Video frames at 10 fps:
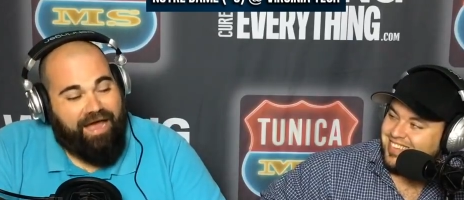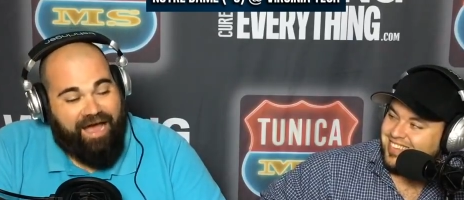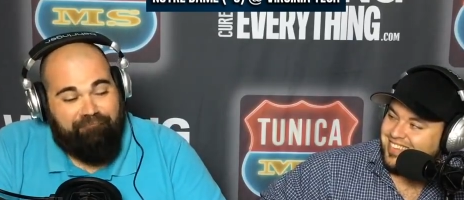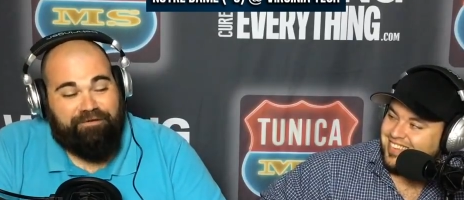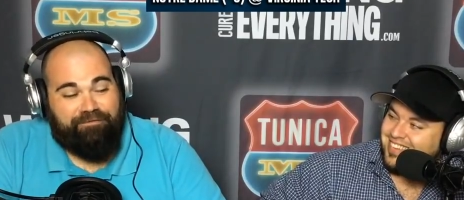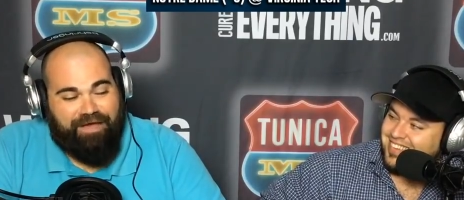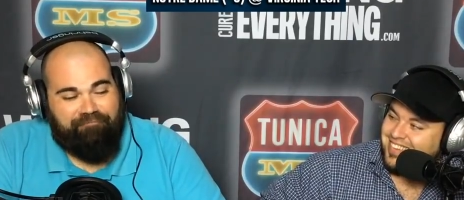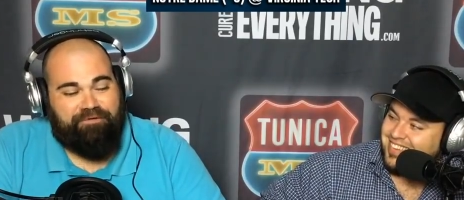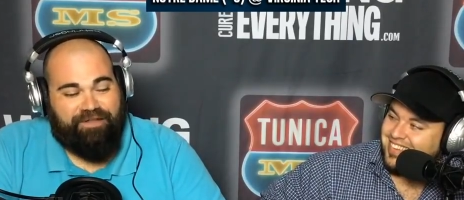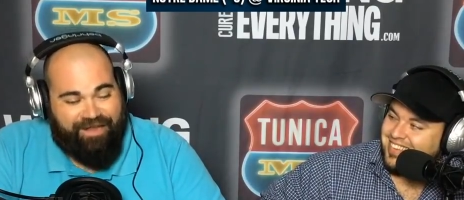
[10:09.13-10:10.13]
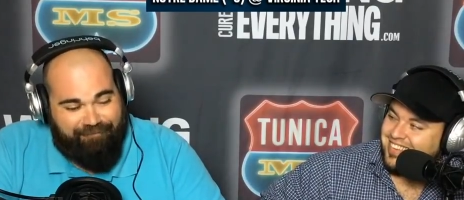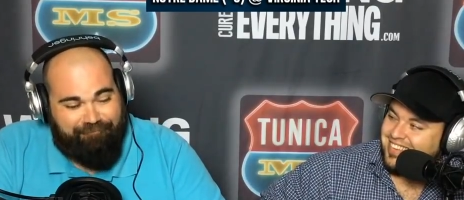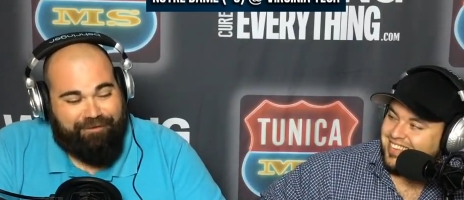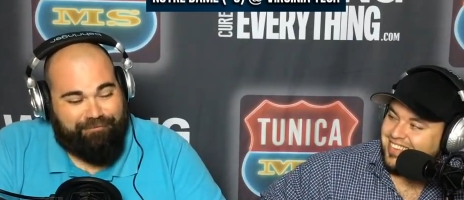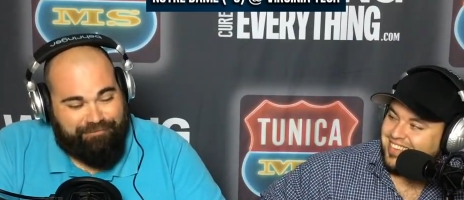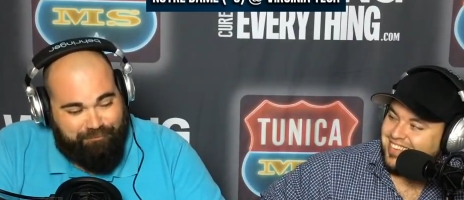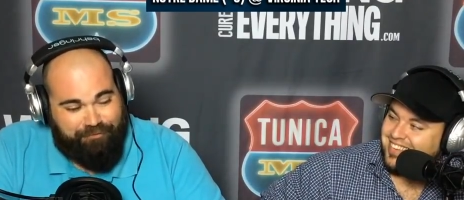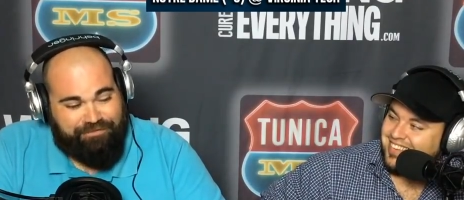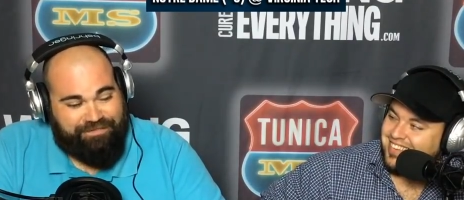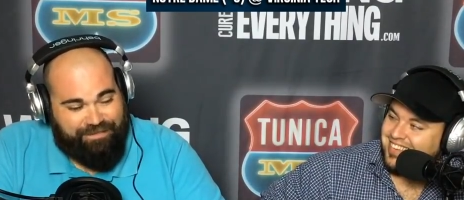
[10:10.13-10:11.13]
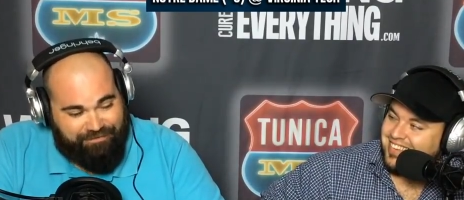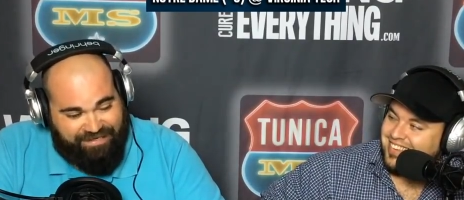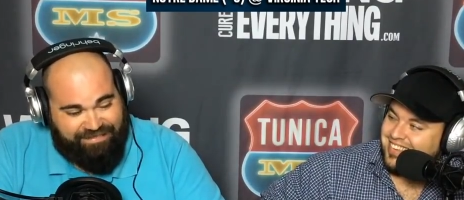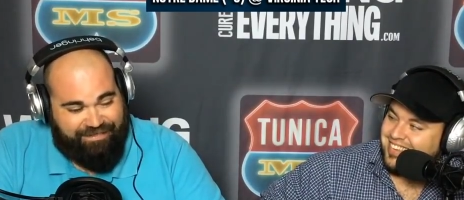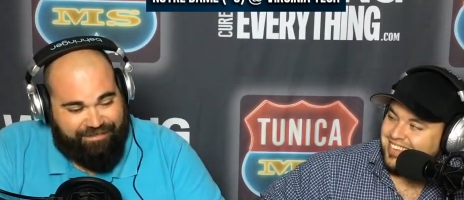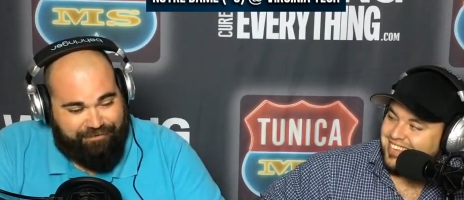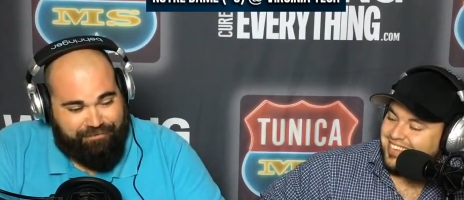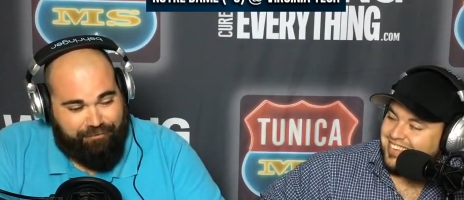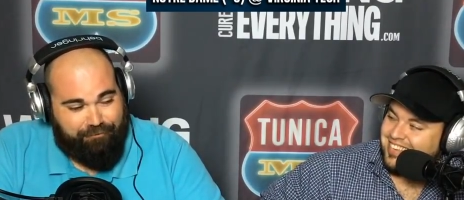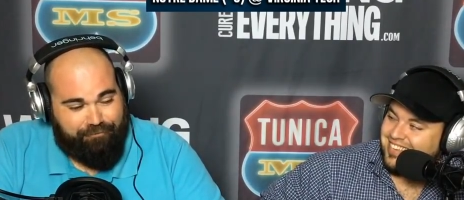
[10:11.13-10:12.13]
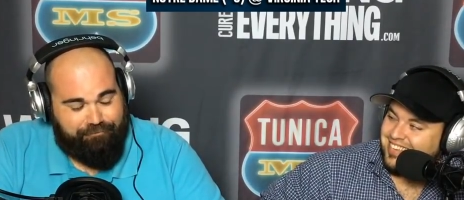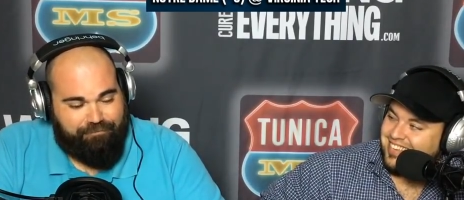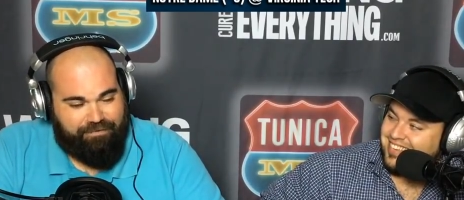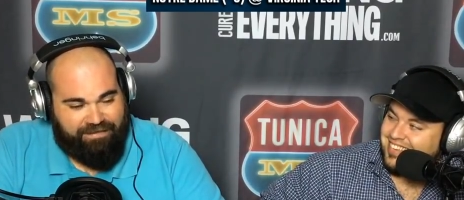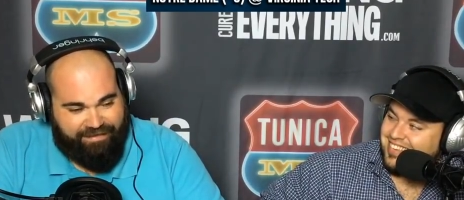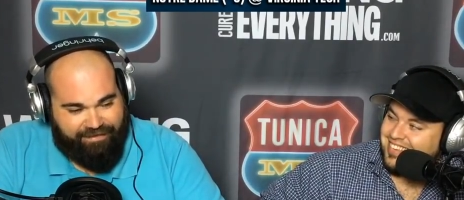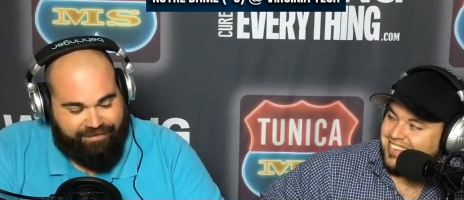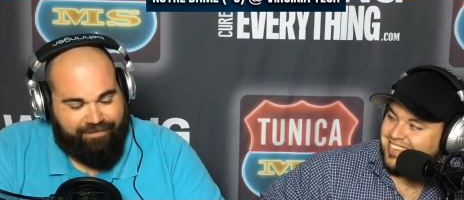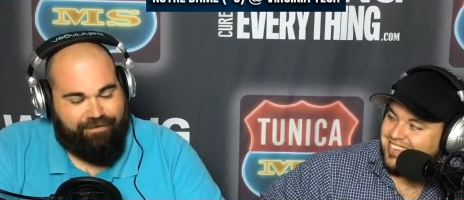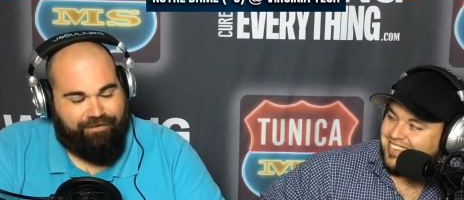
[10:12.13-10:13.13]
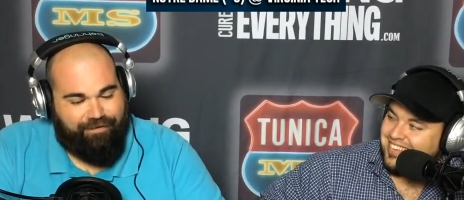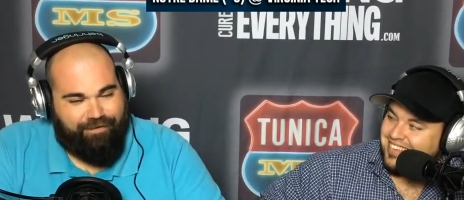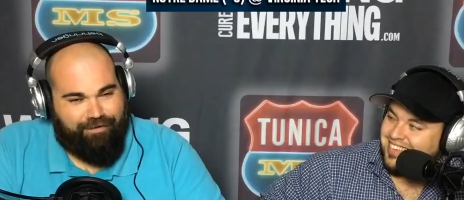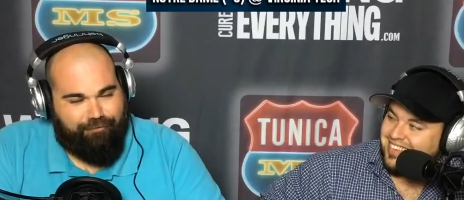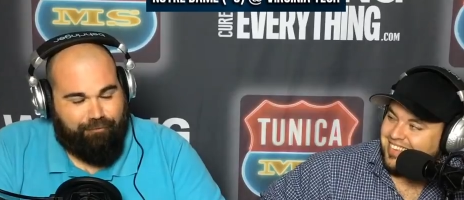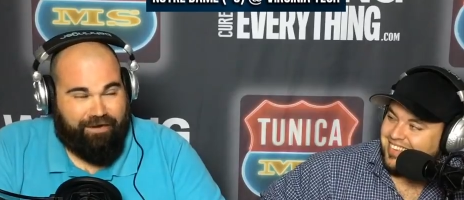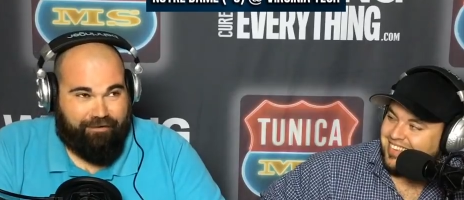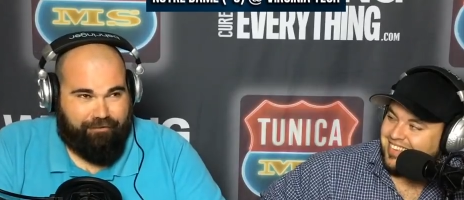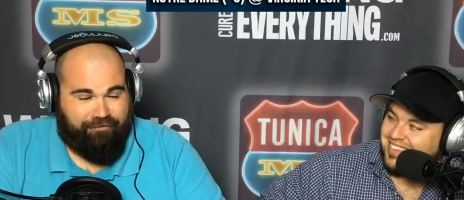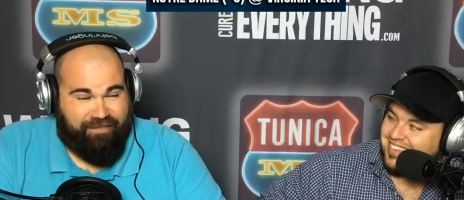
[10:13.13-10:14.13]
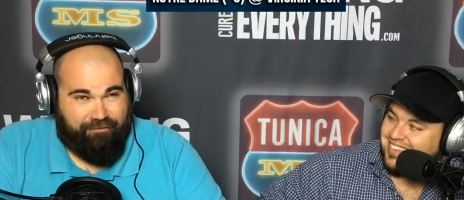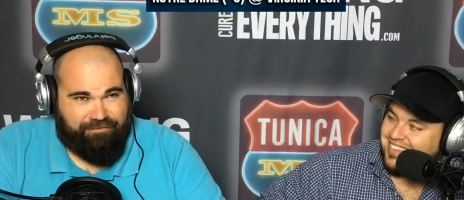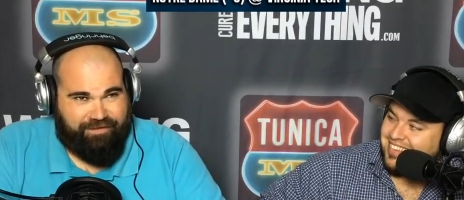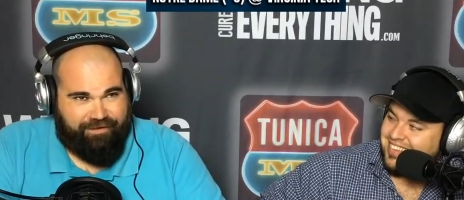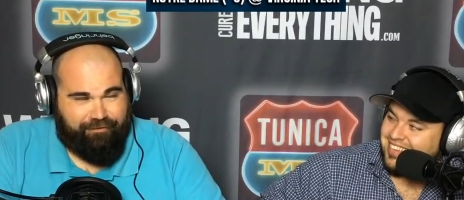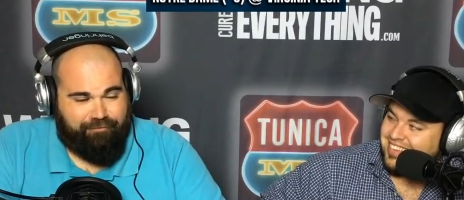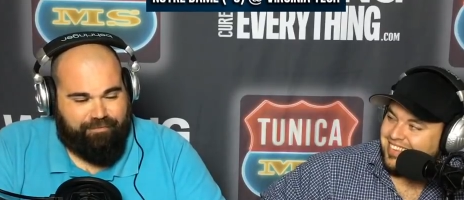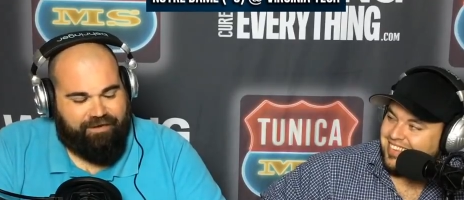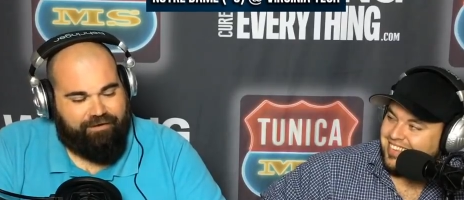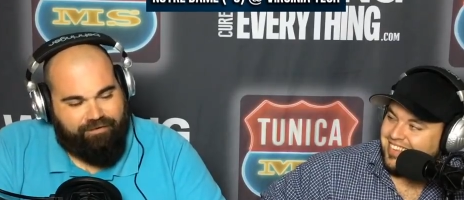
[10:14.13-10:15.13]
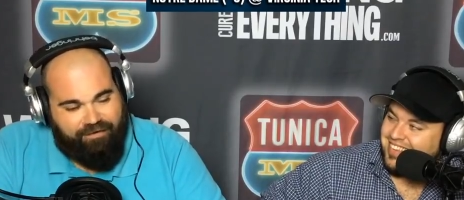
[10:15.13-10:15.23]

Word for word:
Speaker 1: I've been I've been gambling on sports since I was 18 years old legally. Well, I don't know if that was legal, but